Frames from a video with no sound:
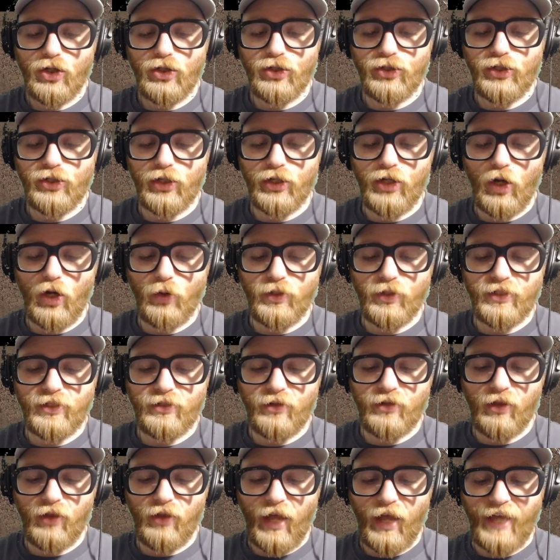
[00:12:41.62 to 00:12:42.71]

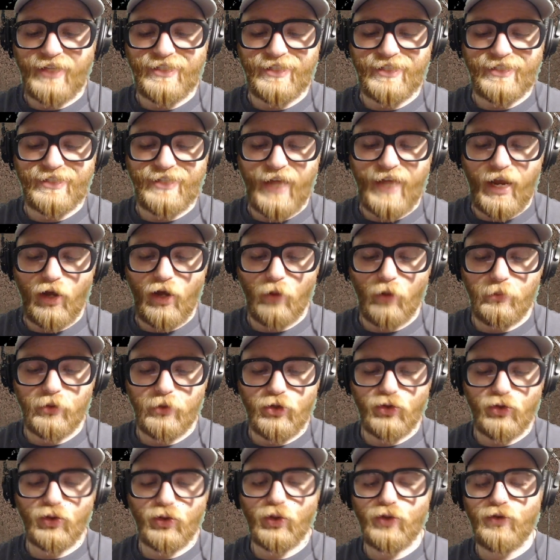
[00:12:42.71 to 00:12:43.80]
denoted as the tail,
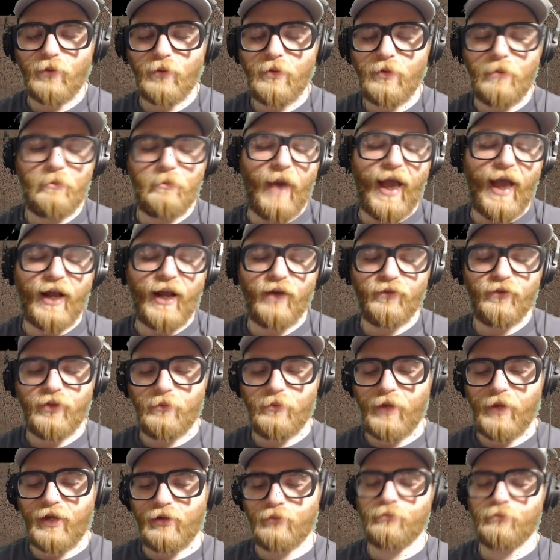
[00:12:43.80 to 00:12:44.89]
protrudes from the back of the
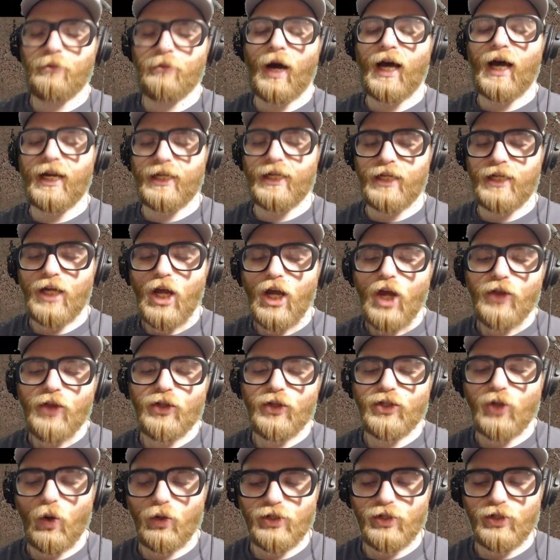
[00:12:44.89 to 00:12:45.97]
main body. The
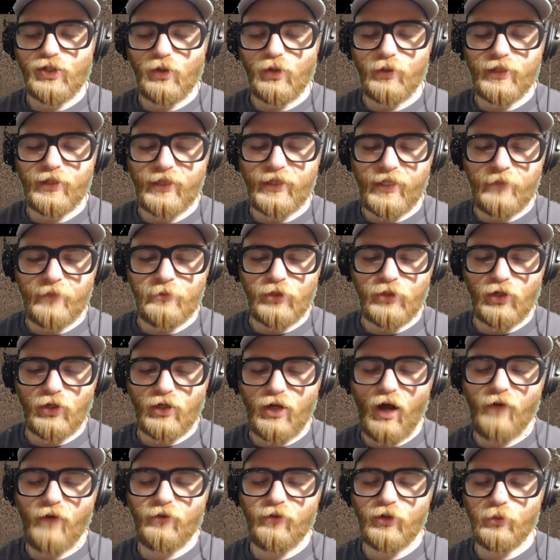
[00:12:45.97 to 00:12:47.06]
torso and limbs are
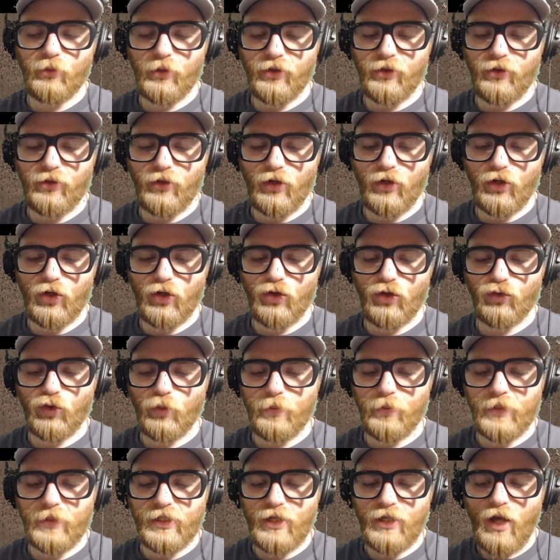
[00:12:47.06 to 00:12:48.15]
covered with
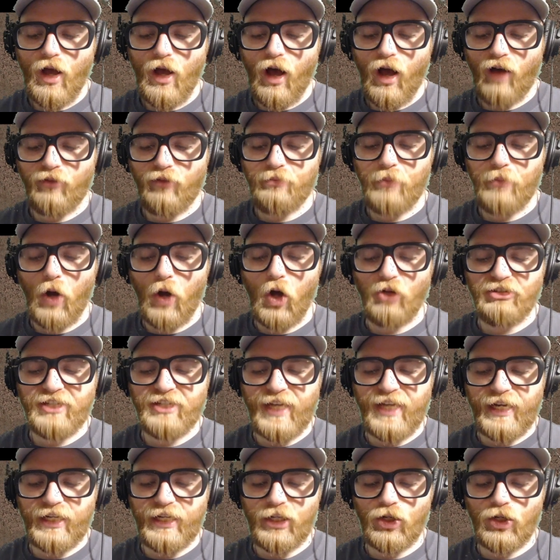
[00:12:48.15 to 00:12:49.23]
groups of
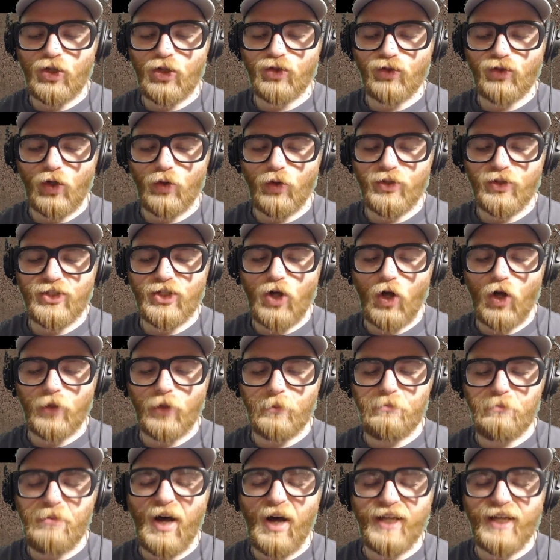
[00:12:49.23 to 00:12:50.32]
pulsating growths called
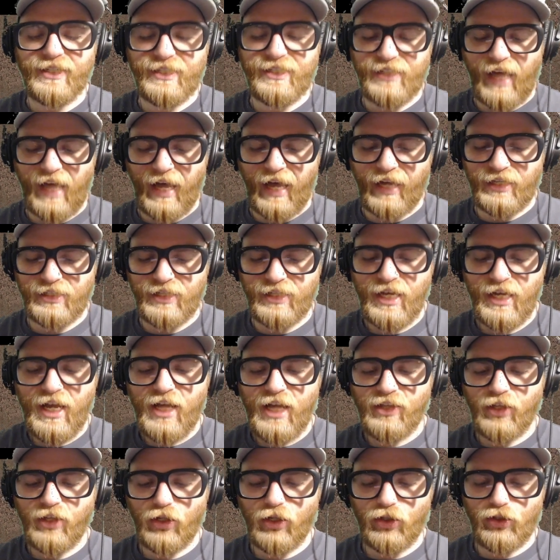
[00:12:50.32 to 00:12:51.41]
pus sacs
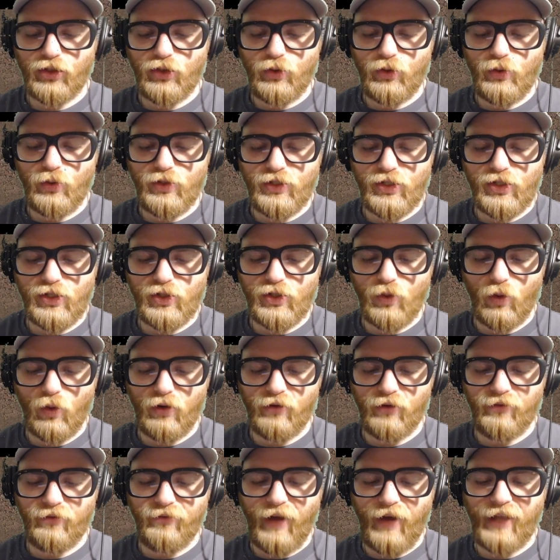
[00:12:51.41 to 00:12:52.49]
that are used to
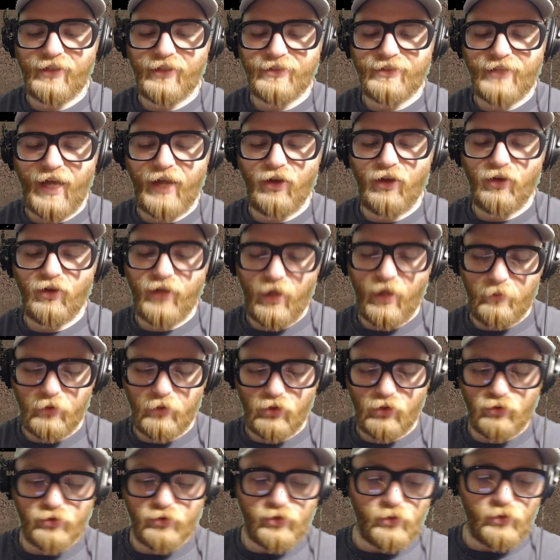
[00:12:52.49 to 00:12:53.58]
store volatile
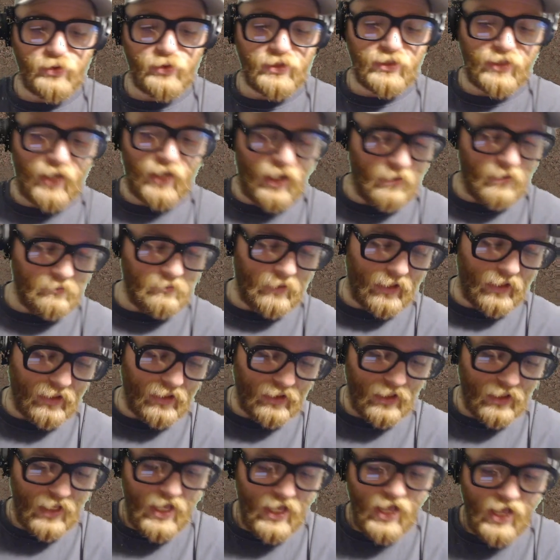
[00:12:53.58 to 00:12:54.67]
chemicals used in combat.
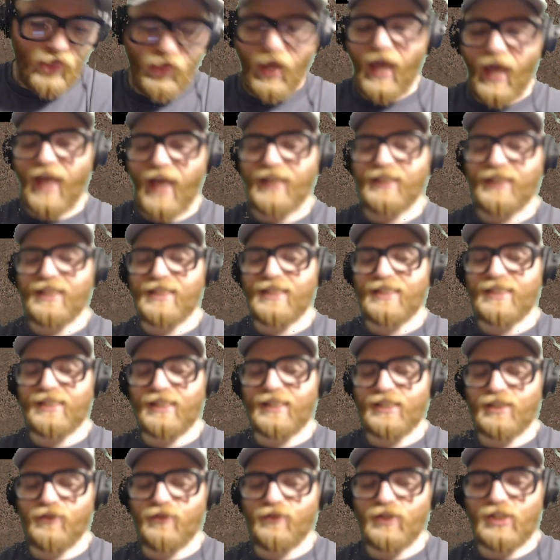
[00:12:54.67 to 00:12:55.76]
The head
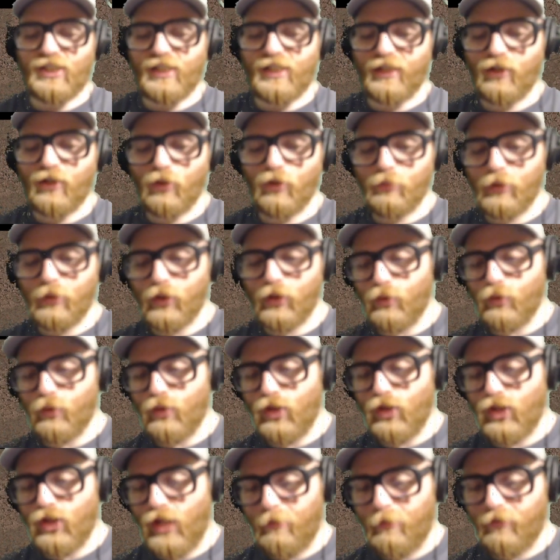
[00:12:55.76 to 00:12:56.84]
consists of a single
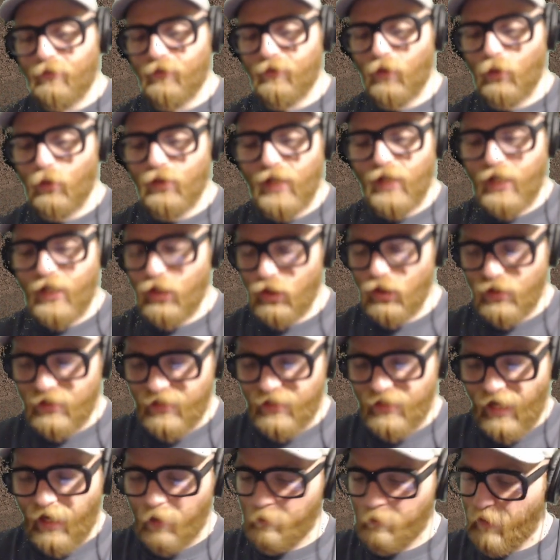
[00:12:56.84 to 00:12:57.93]
balloon-shaped flotation
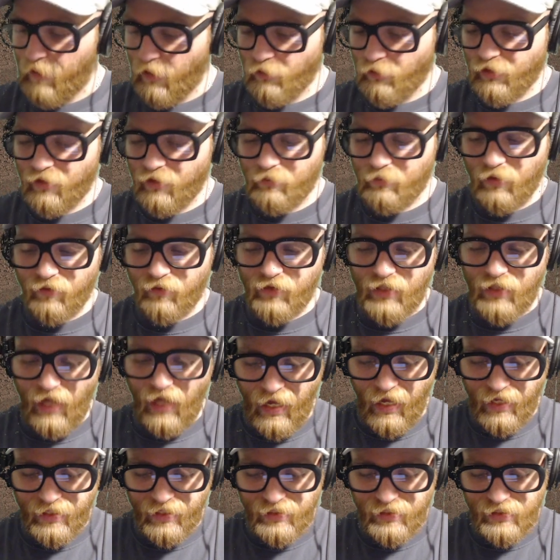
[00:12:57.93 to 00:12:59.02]
sac mounted above the
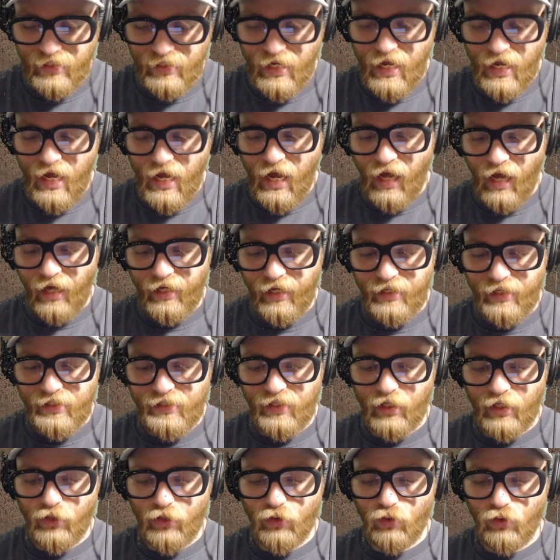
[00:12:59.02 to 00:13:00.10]
eyes. A
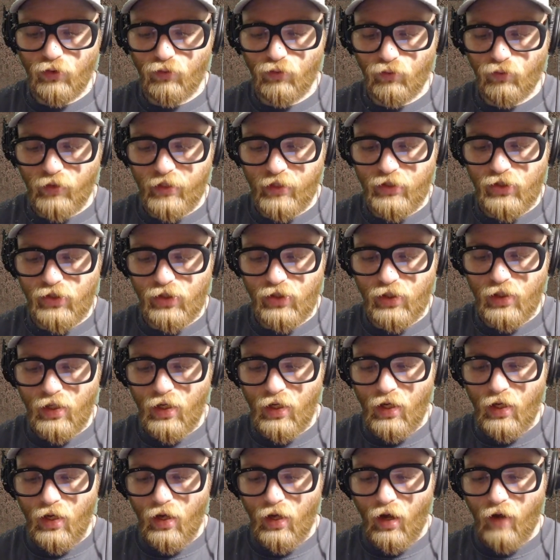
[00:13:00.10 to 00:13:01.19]
central ridge
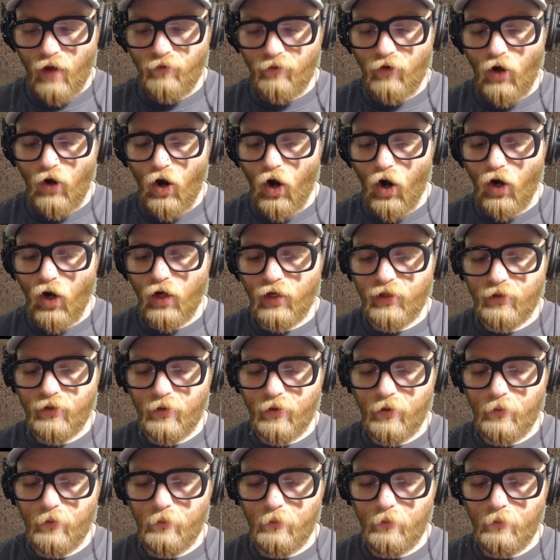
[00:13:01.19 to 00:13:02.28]
of hard
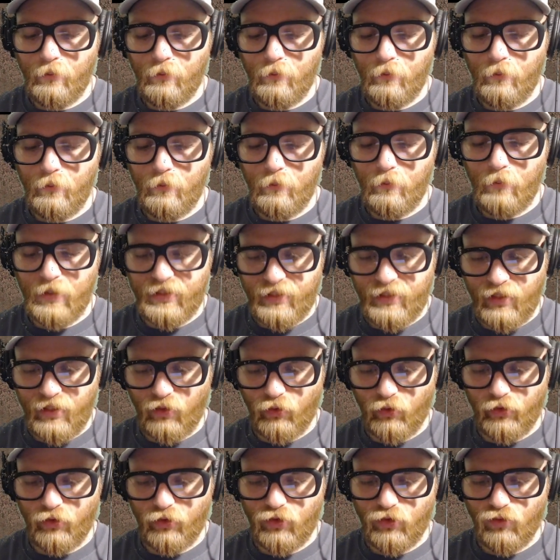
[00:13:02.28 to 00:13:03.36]

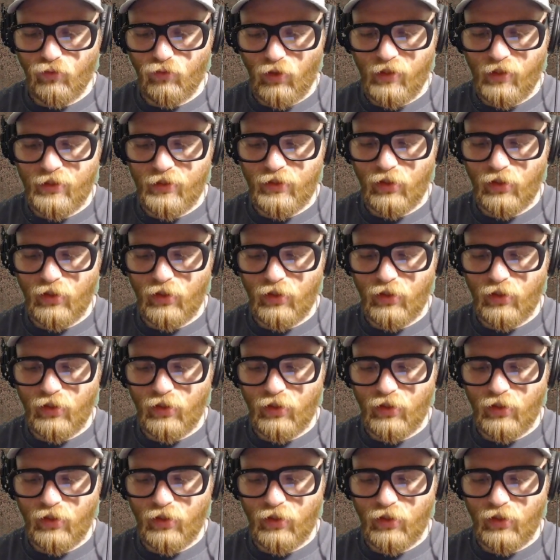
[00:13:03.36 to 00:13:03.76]
materials runs